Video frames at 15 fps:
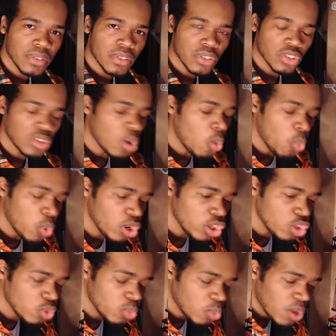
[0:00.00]
So what
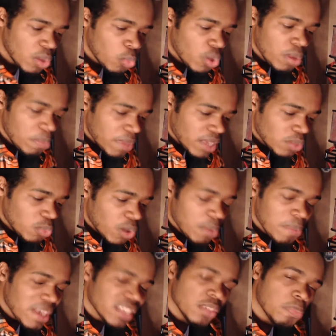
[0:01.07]

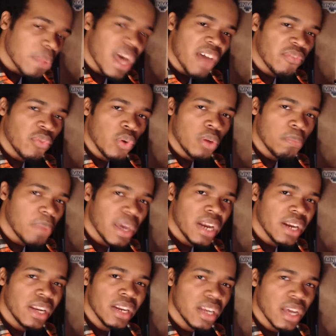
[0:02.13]
makes a platform better
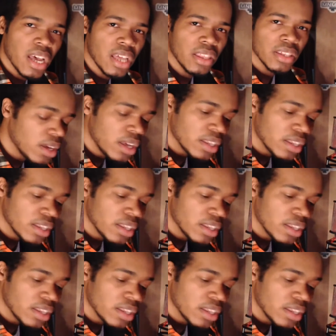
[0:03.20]
than the other?